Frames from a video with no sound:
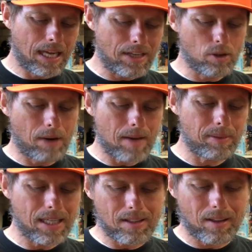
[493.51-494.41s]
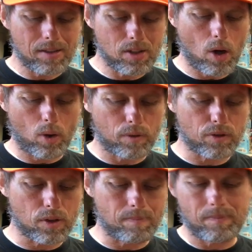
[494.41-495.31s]
And you might be into this total
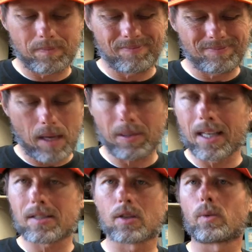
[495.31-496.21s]
for maybe less than